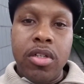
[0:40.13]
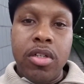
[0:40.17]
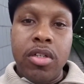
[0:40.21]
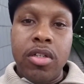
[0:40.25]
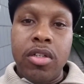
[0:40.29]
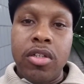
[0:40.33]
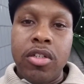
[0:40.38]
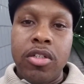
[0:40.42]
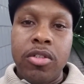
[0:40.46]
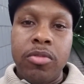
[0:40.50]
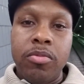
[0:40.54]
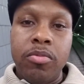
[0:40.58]

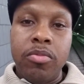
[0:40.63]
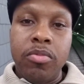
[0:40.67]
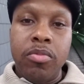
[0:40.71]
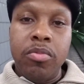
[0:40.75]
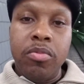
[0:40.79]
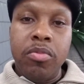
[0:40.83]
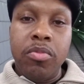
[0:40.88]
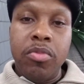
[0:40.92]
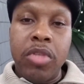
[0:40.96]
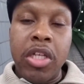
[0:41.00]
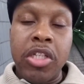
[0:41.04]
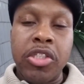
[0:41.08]

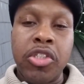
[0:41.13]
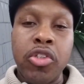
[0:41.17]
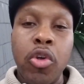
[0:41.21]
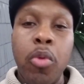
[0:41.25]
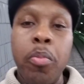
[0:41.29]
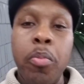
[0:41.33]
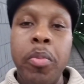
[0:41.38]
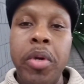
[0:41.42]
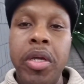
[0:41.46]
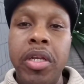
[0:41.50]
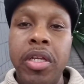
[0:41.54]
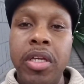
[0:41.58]
And there's so
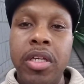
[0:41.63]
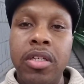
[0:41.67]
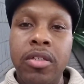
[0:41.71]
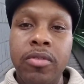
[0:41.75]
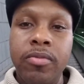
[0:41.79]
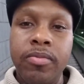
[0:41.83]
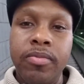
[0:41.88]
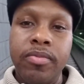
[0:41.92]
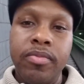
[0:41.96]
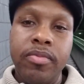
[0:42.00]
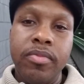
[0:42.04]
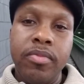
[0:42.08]
many
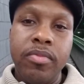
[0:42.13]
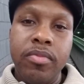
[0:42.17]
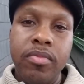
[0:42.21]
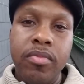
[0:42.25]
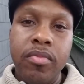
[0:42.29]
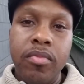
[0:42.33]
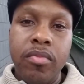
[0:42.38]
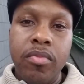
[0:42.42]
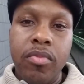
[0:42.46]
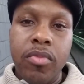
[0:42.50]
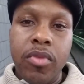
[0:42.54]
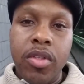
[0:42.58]

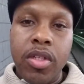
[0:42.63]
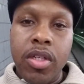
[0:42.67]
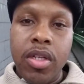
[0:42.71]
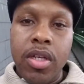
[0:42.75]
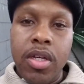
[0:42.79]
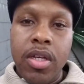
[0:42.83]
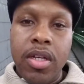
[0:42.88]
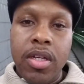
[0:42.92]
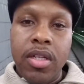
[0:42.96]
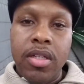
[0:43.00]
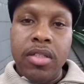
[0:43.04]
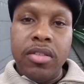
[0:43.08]

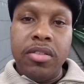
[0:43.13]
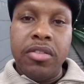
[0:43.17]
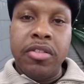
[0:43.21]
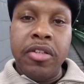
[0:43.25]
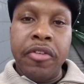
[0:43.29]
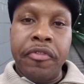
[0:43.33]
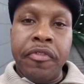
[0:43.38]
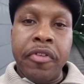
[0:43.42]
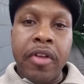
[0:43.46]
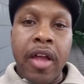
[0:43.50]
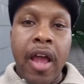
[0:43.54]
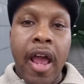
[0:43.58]

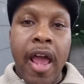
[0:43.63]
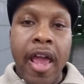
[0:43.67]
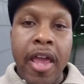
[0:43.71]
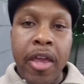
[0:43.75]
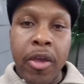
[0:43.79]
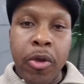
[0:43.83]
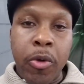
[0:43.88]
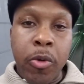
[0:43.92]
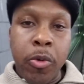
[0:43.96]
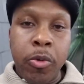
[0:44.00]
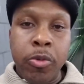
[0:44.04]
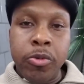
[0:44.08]
different
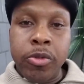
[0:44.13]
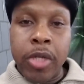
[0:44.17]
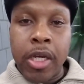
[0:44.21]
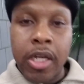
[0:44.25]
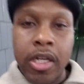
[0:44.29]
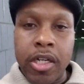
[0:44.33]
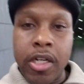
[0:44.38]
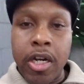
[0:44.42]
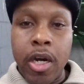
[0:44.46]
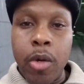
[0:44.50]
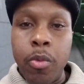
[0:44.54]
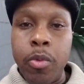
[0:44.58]
angles I
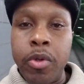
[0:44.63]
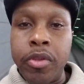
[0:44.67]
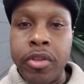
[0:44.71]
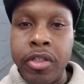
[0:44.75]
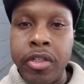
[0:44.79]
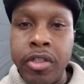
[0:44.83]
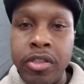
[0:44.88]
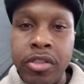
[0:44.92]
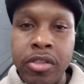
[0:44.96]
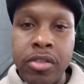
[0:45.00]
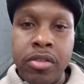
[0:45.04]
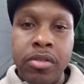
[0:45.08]
can come with
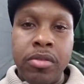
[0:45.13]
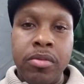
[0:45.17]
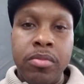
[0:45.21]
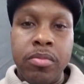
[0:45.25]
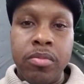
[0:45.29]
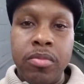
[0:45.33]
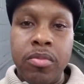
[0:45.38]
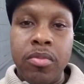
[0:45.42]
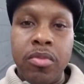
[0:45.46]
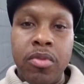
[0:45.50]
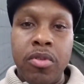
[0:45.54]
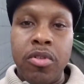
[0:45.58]
this,
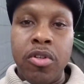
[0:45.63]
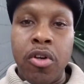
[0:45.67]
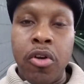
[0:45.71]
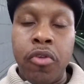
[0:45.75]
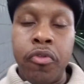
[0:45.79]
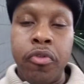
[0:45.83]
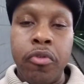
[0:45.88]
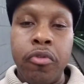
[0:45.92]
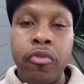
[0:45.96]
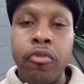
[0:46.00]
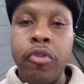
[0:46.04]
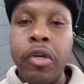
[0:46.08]

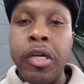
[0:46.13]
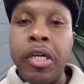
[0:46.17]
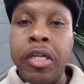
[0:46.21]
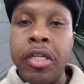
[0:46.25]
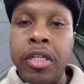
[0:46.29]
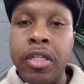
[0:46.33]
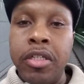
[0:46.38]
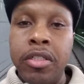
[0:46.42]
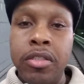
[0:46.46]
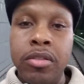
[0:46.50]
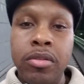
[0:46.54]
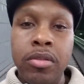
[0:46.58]
from
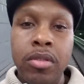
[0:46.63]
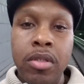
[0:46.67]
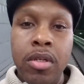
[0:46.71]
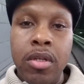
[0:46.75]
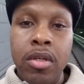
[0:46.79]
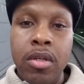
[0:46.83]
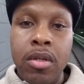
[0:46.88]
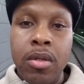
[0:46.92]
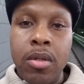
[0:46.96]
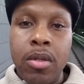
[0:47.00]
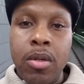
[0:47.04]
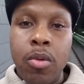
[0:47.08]
reading,
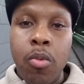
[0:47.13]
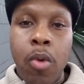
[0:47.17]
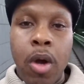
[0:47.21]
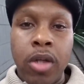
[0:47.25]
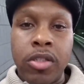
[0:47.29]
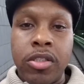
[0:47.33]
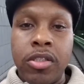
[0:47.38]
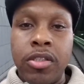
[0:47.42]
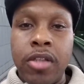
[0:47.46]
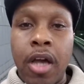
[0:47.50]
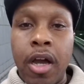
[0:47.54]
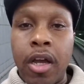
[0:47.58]

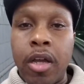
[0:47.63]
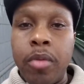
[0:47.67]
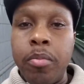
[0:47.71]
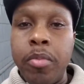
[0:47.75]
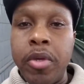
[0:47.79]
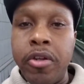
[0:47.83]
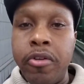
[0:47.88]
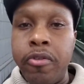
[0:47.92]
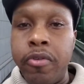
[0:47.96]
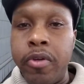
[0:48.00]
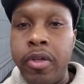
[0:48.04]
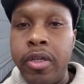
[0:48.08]
watching
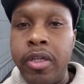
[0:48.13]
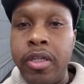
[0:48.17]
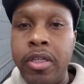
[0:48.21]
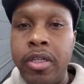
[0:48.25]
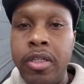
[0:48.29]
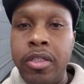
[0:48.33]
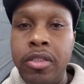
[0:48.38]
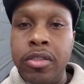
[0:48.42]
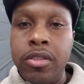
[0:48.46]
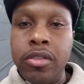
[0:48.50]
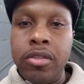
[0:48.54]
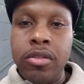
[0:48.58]

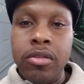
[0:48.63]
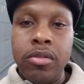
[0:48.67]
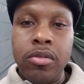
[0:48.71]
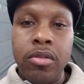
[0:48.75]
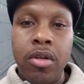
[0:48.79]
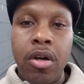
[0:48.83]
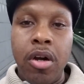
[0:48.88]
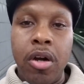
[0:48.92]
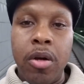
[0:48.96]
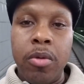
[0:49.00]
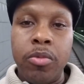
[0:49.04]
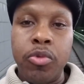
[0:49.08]
documentaries,
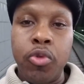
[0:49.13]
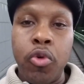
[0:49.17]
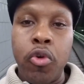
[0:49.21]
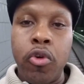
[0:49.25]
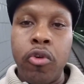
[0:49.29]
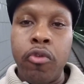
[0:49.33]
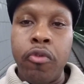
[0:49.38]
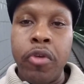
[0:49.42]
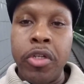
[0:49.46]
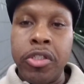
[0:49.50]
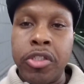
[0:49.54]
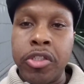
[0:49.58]

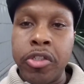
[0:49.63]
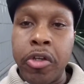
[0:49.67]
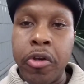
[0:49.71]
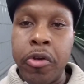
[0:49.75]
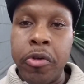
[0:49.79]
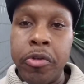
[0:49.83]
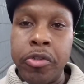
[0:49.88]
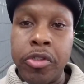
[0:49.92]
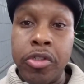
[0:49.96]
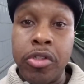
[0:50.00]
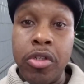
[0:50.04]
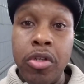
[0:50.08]
doing
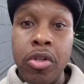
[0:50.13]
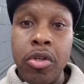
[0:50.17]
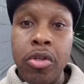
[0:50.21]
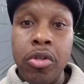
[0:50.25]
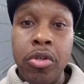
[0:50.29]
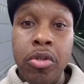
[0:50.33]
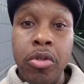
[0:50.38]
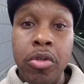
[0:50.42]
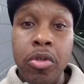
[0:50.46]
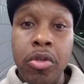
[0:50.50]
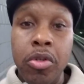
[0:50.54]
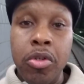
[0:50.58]
research,
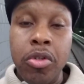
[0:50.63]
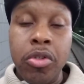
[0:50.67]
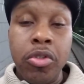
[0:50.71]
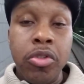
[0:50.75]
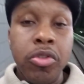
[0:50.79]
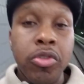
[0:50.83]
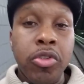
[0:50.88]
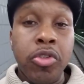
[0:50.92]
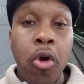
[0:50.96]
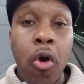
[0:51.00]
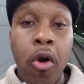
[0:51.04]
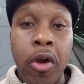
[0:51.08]

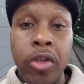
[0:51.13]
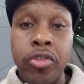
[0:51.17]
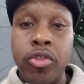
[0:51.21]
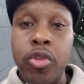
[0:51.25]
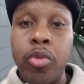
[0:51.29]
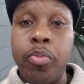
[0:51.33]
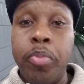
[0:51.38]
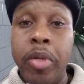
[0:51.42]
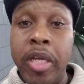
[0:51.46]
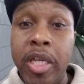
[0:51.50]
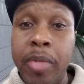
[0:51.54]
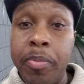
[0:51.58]
talking
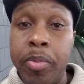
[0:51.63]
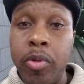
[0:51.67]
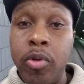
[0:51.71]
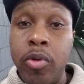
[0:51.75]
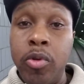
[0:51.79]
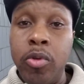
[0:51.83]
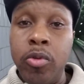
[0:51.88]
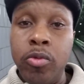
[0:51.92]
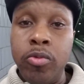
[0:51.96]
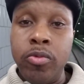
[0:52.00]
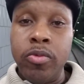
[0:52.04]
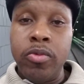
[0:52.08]
to
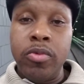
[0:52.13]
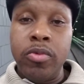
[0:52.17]
people,